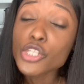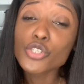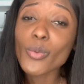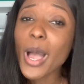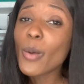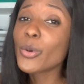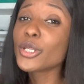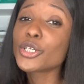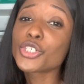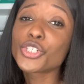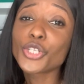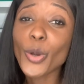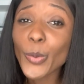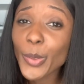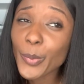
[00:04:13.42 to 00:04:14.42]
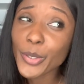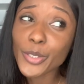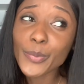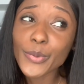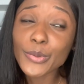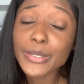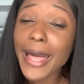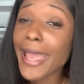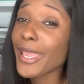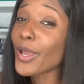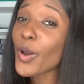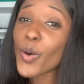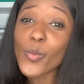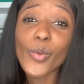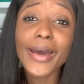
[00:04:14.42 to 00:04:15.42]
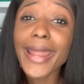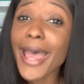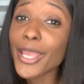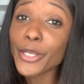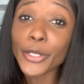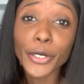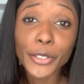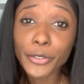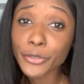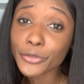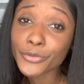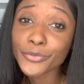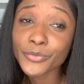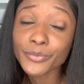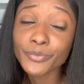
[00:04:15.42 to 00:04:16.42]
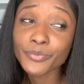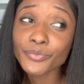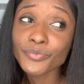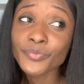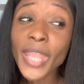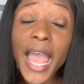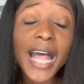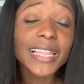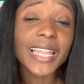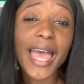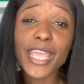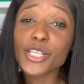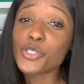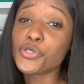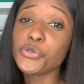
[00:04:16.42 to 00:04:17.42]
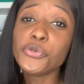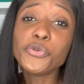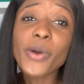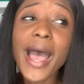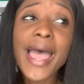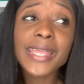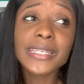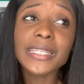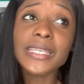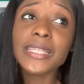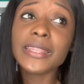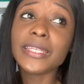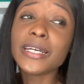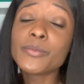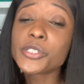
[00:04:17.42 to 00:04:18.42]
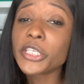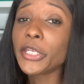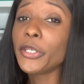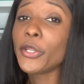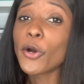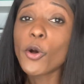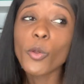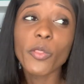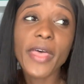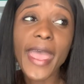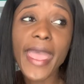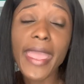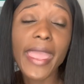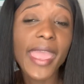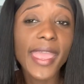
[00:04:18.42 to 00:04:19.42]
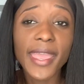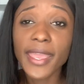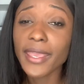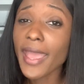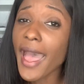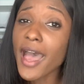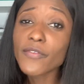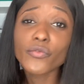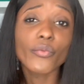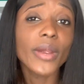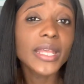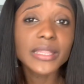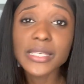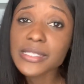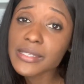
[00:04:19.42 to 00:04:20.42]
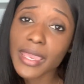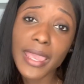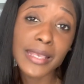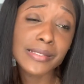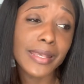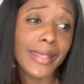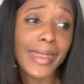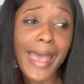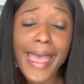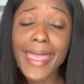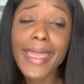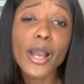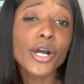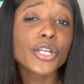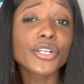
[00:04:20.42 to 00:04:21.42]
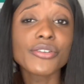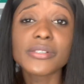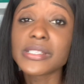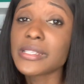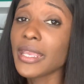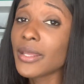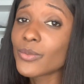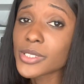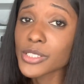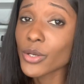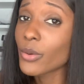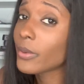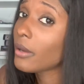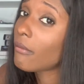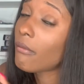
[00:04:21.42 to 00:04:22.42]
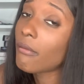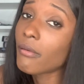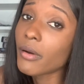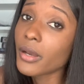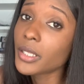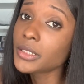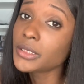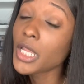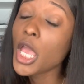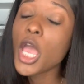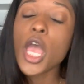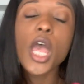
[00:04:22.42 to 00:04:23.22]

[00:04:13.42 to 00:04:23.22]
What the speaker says: Do I want to show the people like what I know? Like, do I need them to know that, hey, I've read this case and I understand what's going on?